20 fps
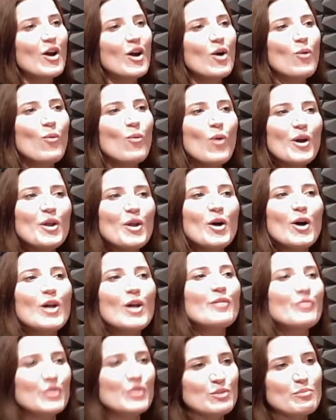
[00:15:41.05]
What
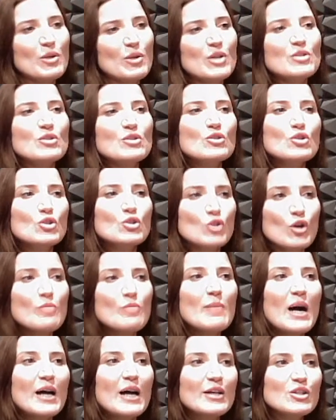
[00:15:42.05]
hurt this person so
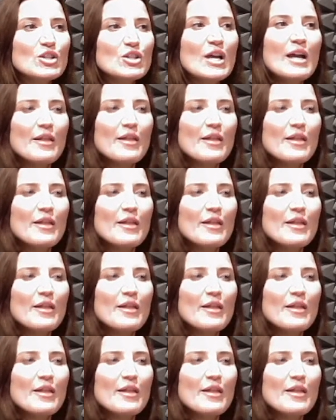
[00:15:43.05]
much